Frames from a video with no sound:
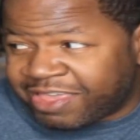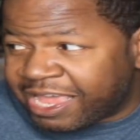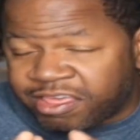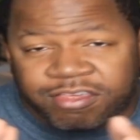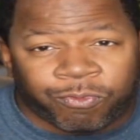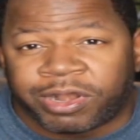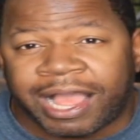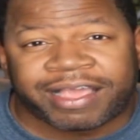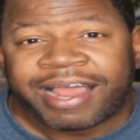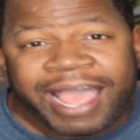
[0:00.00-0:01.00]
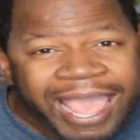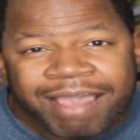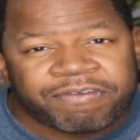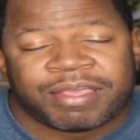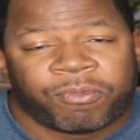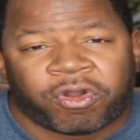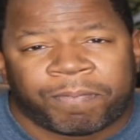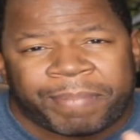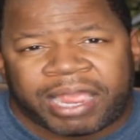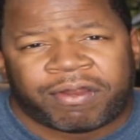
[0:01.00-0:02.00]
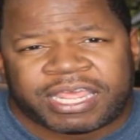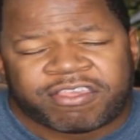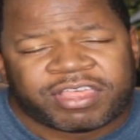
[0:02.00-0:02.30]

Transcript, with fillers: listen, we're not going to have any more baronies